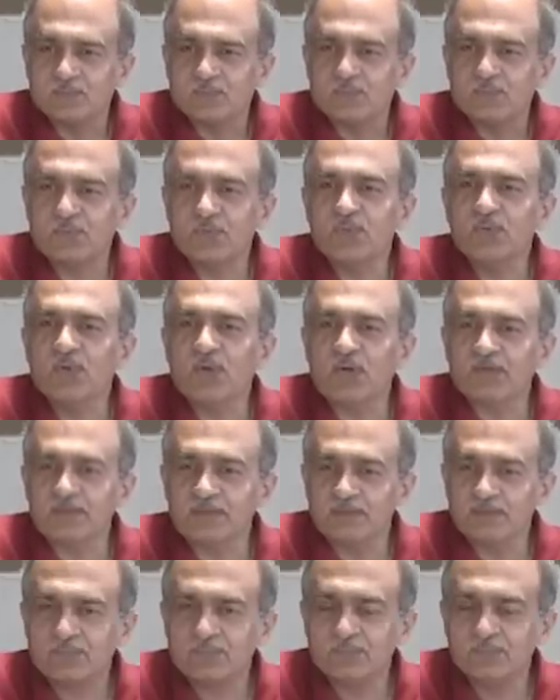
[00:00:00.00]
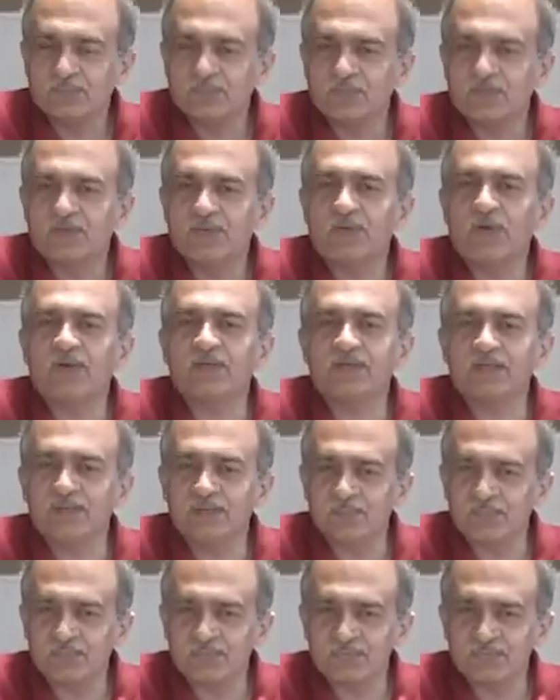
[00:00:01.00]
were not in a
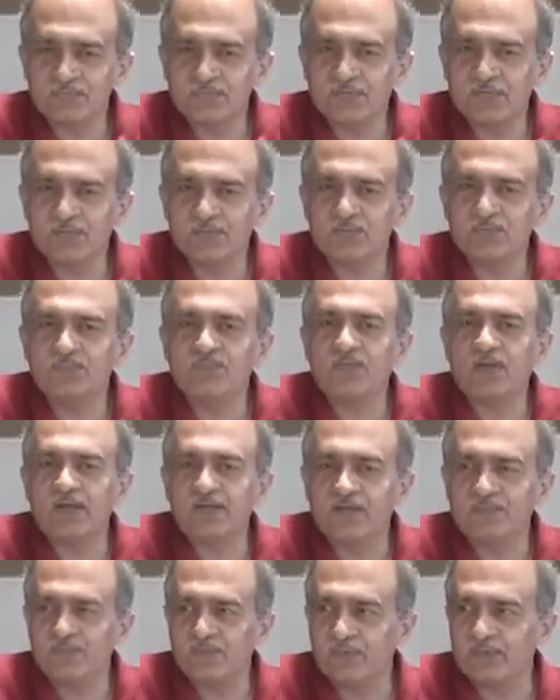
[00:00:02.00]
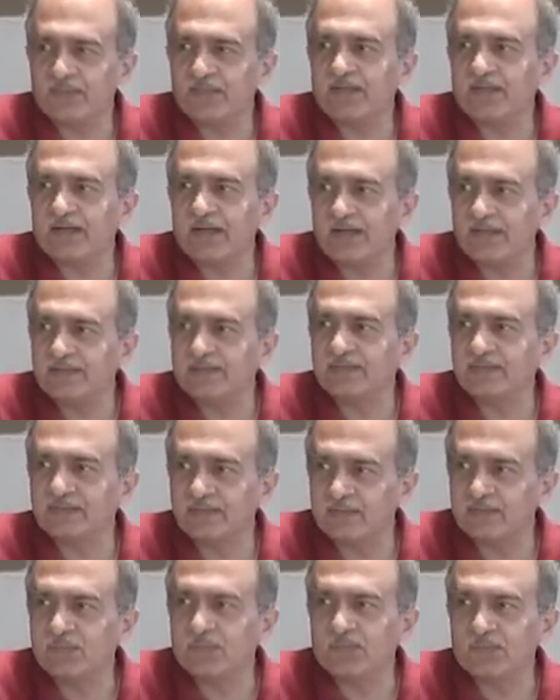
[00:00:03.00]
position to fight for their rights in
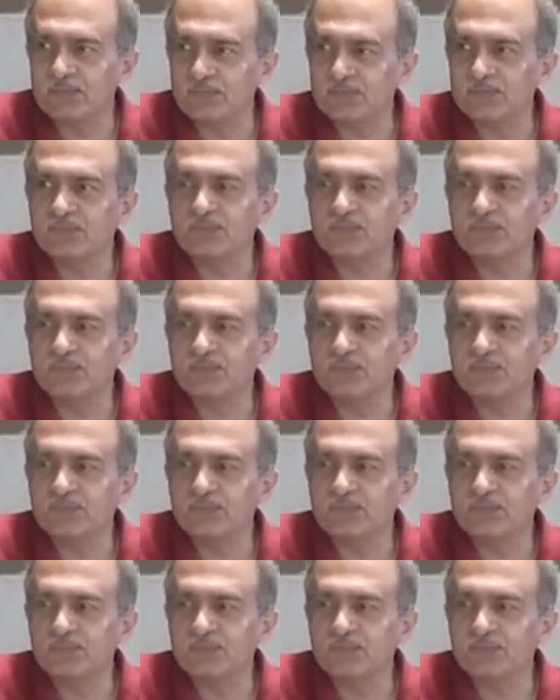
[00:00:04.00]
the courts,